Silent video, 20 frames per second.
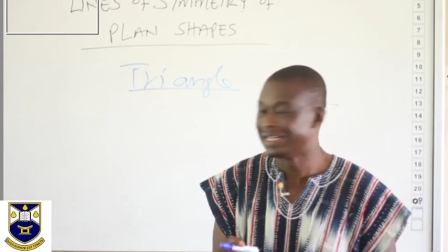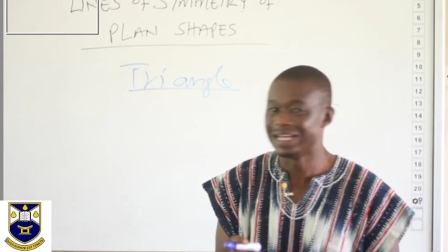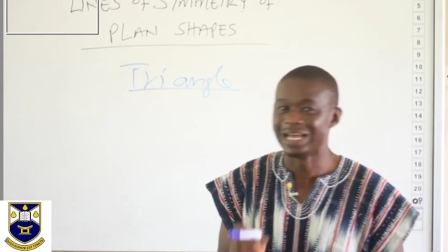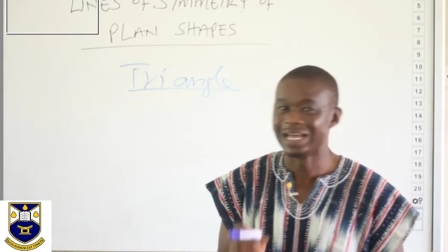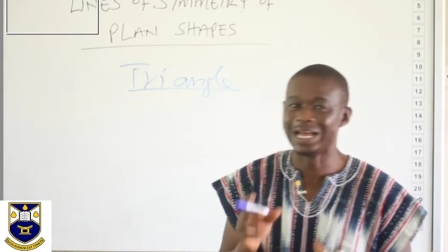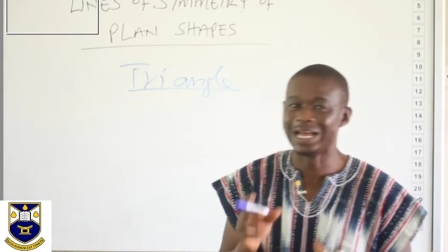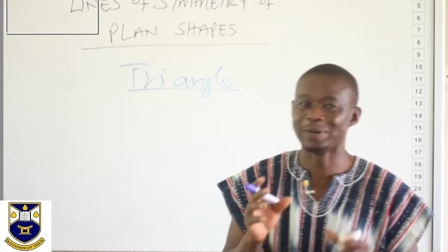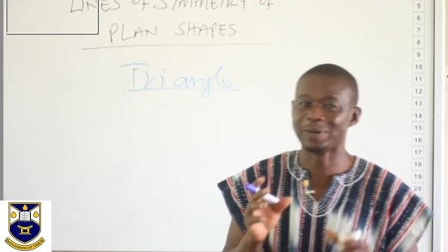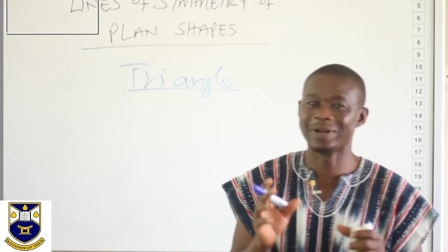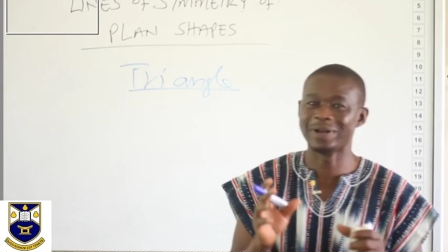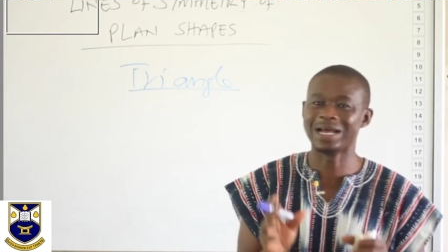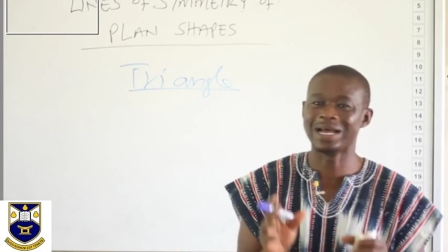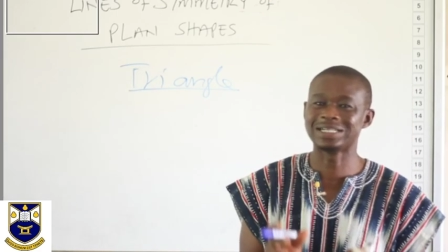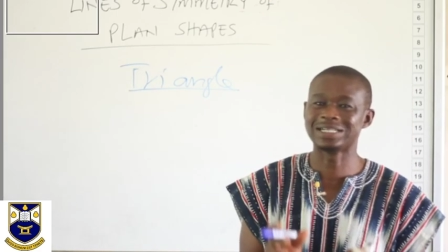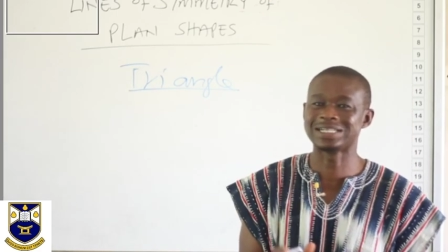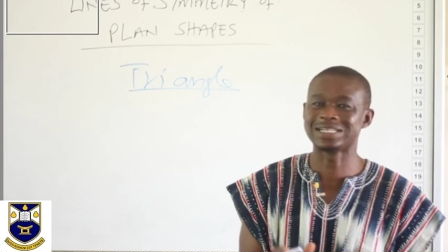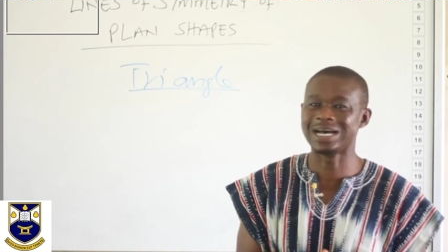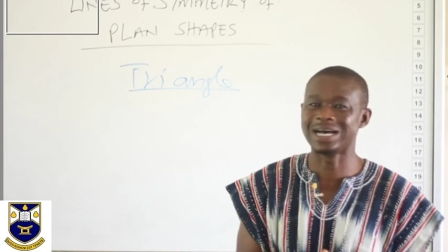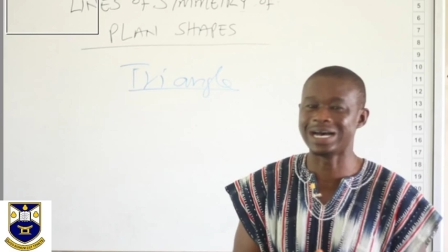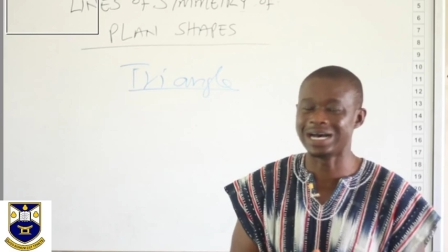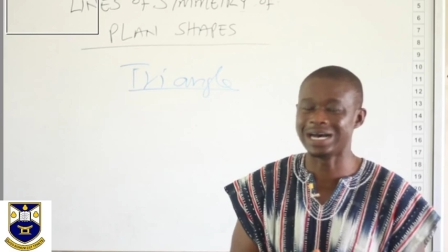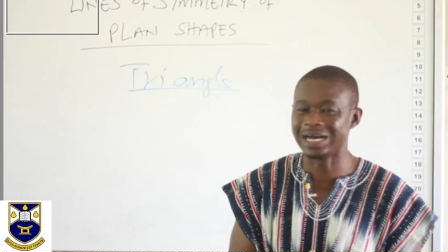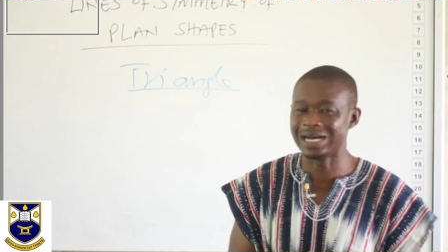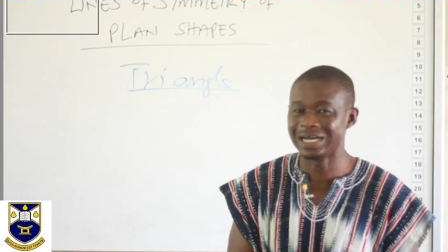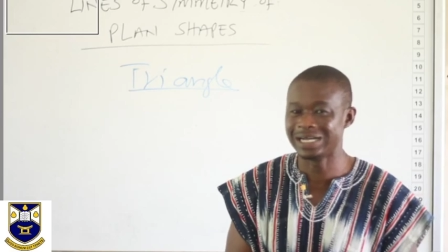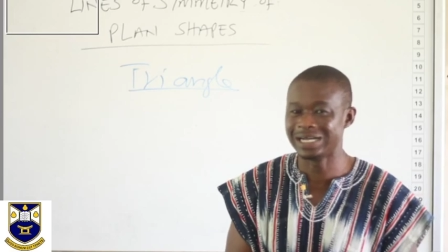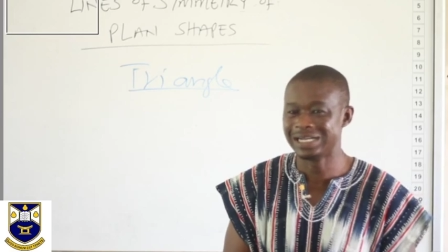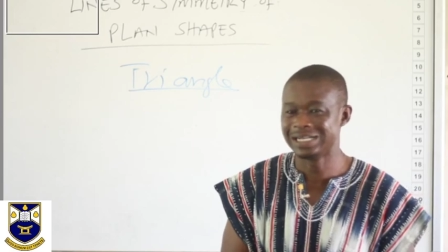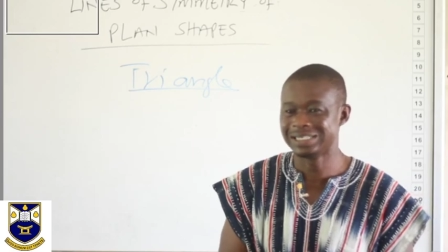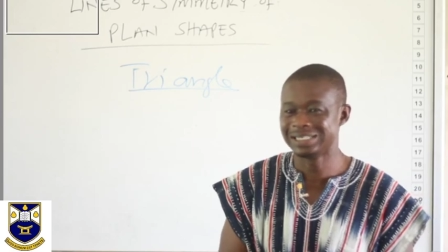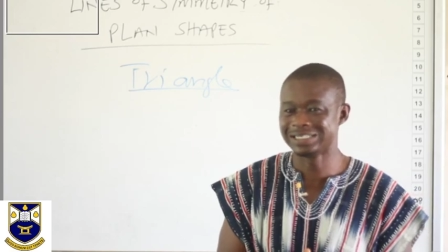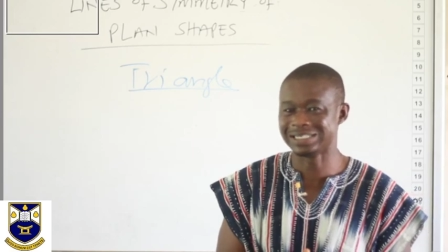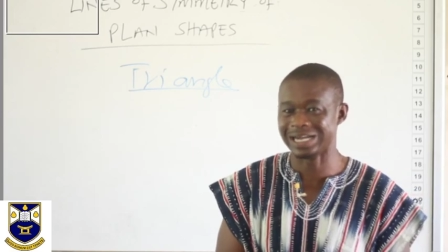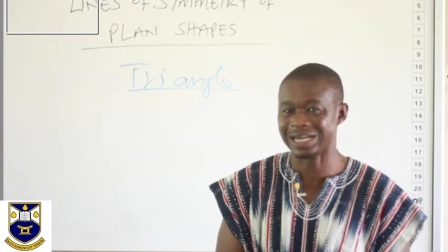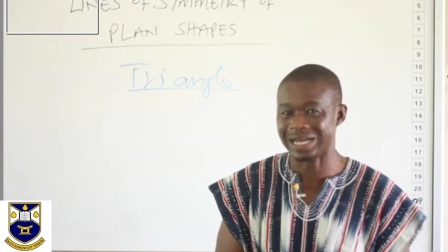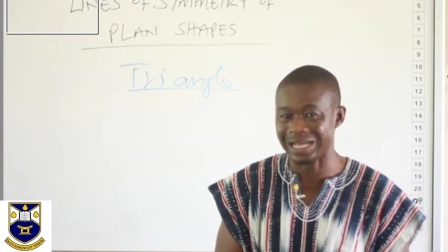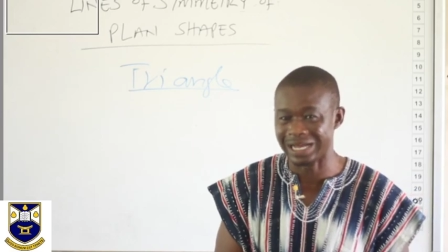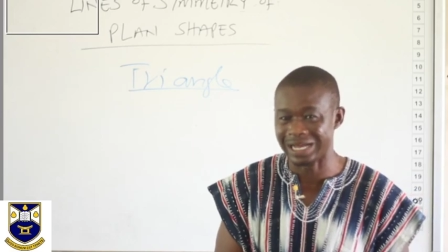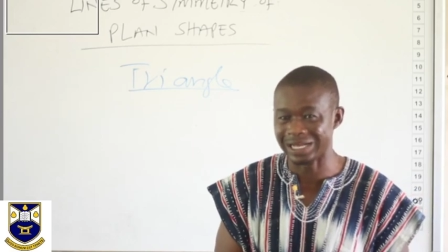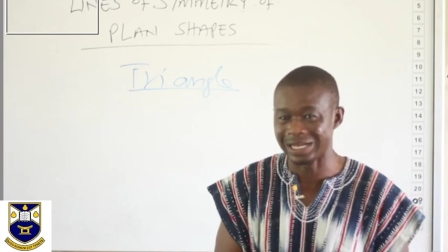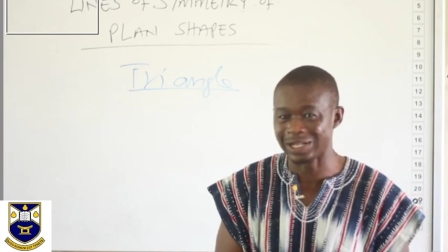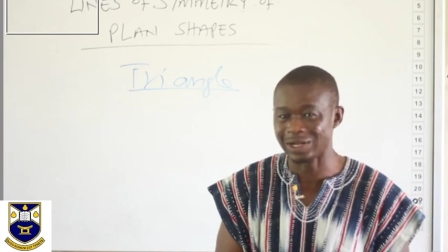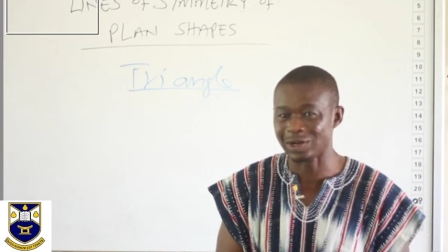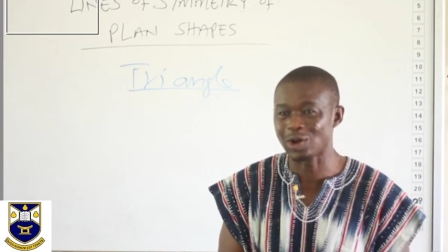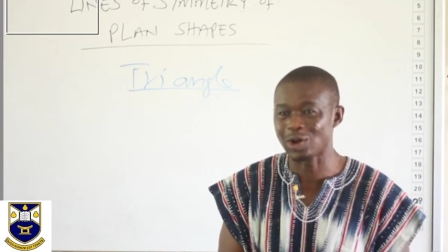Equilateral triangle.